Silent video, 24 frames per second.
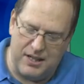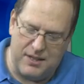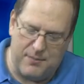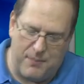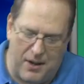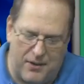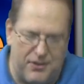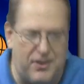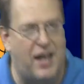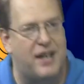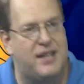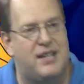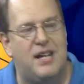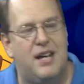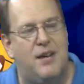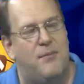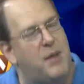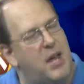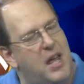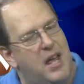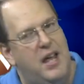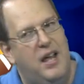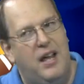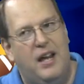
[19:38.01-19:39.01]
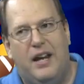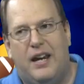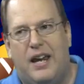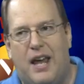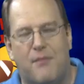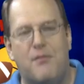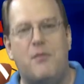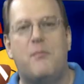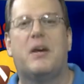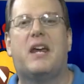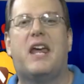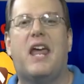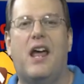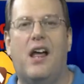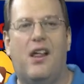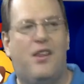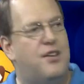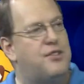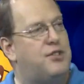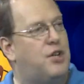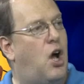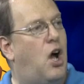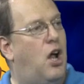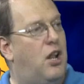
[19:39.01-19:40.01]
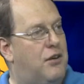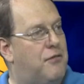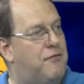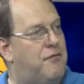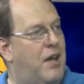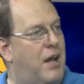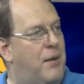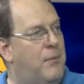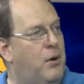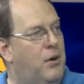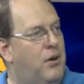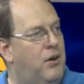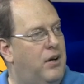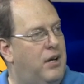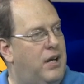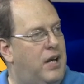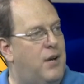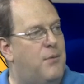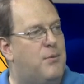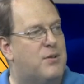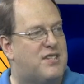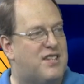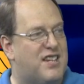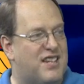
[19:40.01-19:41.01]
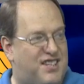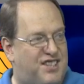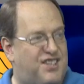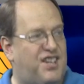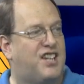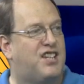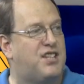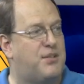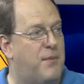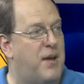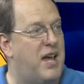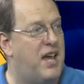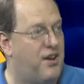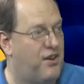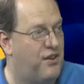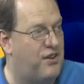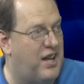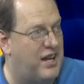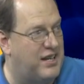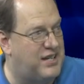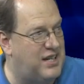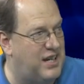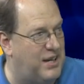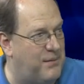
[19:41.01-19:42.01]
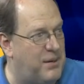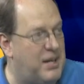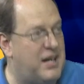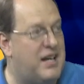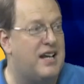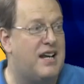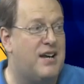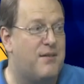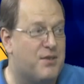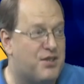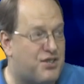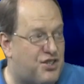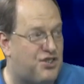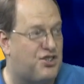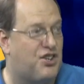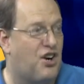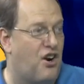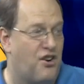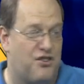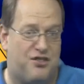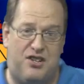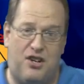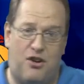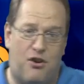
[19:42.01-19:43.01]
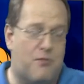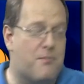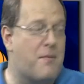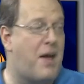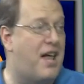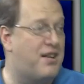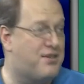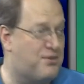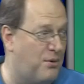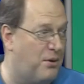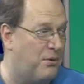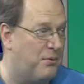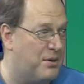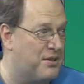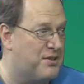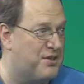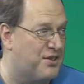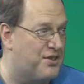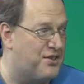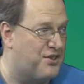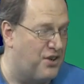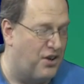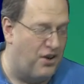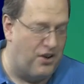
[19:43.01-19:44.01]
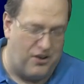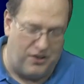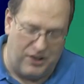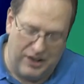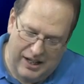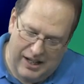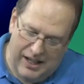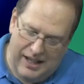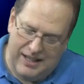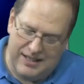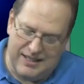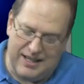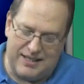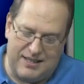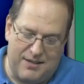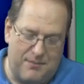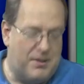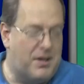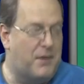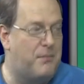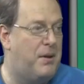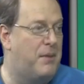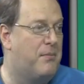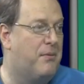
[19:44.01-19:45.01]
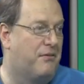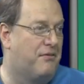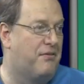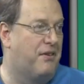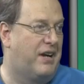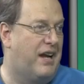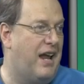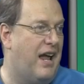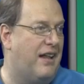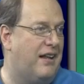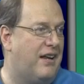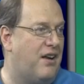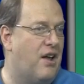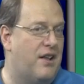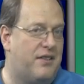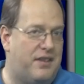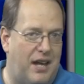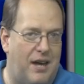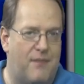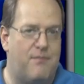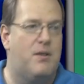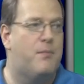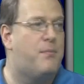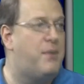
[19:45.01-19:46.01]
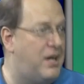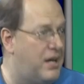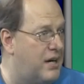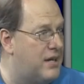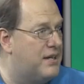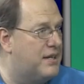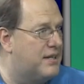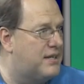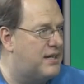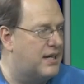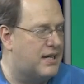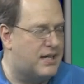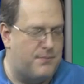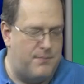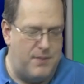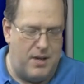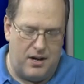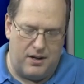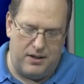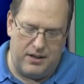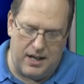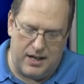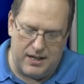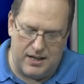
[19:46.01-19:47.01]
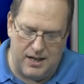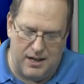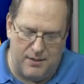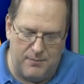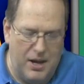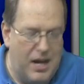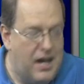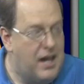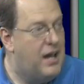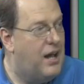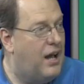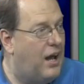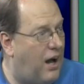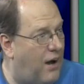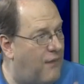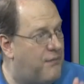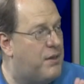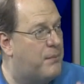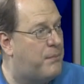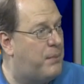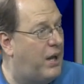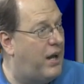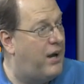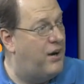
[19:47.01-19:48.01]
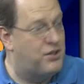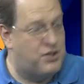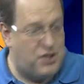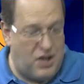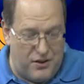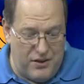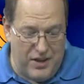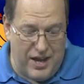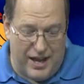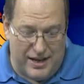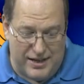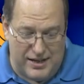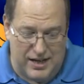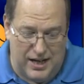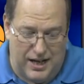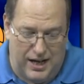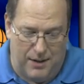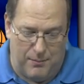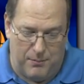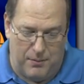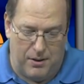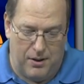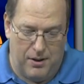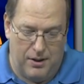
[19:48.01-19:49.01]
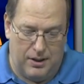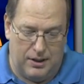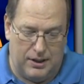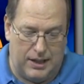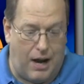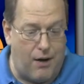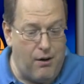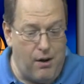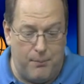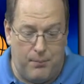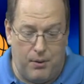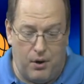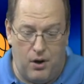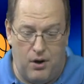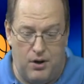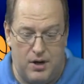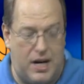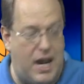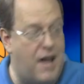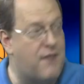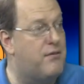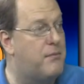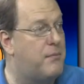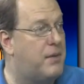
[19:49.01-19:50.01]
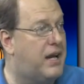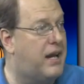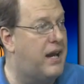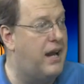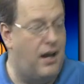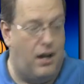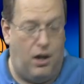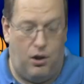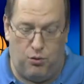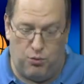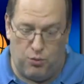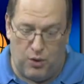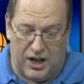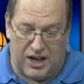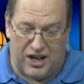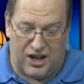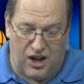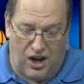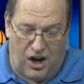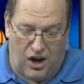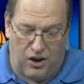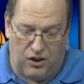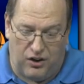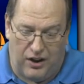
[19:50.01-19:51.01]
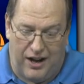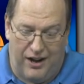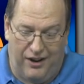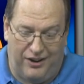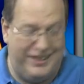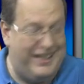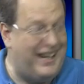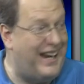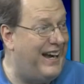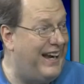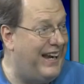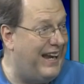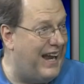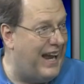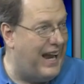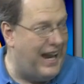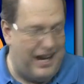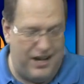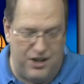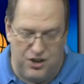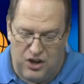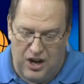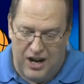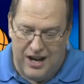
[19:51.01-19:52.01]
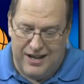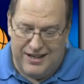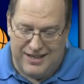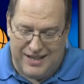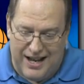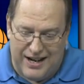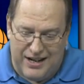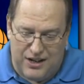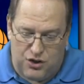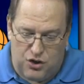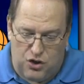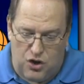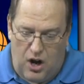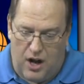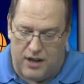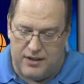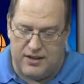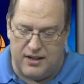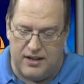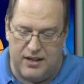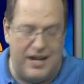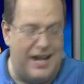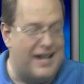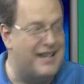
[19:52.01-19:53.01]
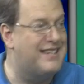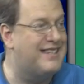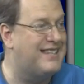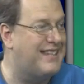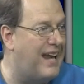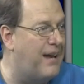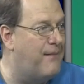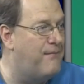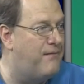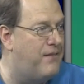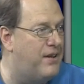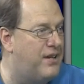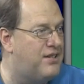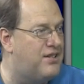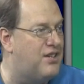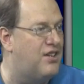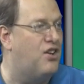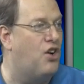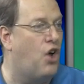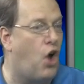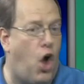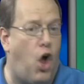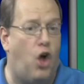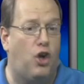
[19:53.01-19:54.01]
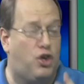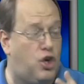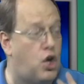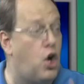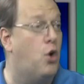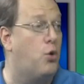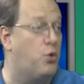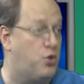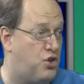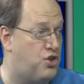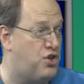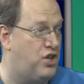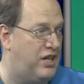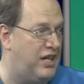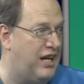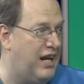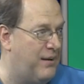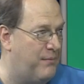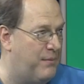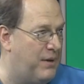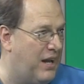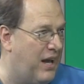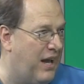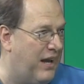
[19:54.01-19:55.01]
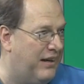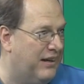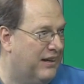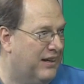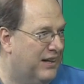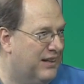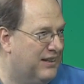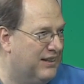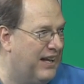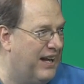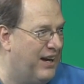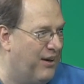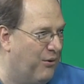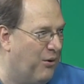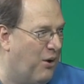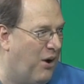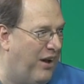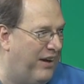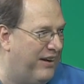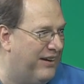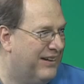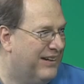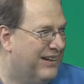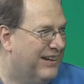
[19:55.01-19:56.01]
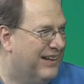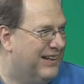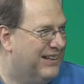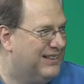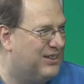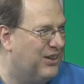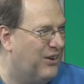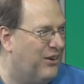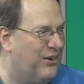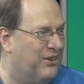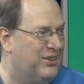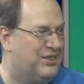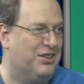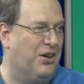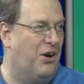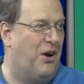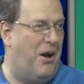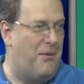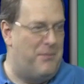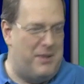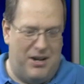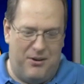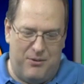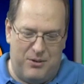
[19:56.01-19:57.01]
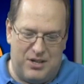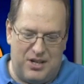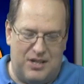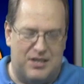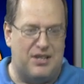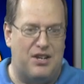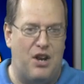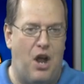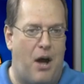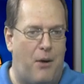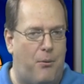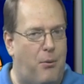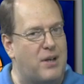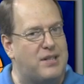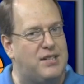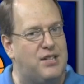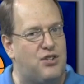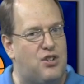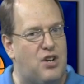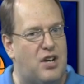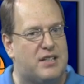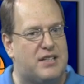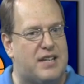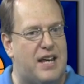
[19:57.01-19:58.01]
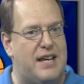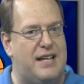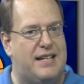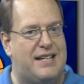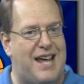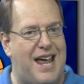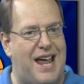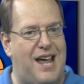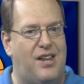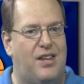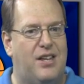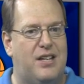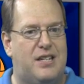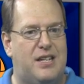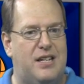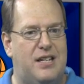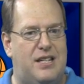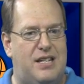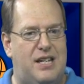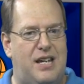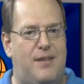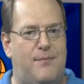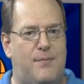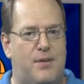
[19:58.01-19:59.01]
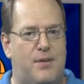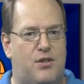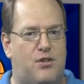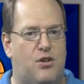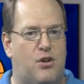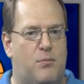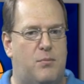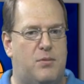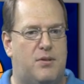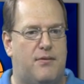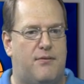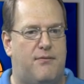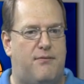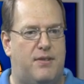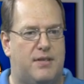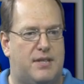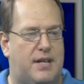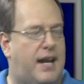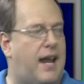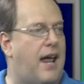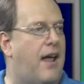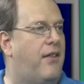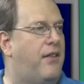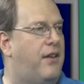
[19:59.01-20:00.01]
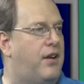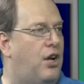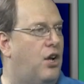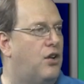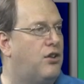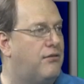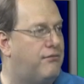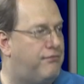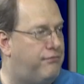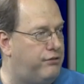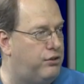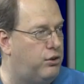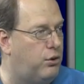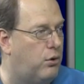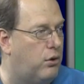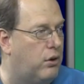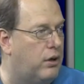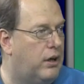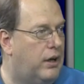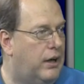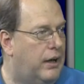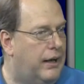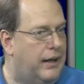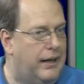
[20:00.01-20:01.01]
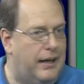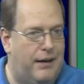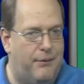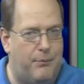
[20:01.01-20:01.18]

about that team. Kevin McHale is a Hall of Famer. He was the sixth man on that team. He didn't even start. Cedric Maxwell was the starter. So that's something that people forget. You had the MVP and the sixth man on that team. Of the players on that team, Larry Bird, Kevin McHale, Rick Carlisle, Danny Ainge, Dennis Johnson, and Sam Vincent all coached in the NBA later on. So, so I mean, it was just not it wasn't just a talented team in terms of physicality on the floor. It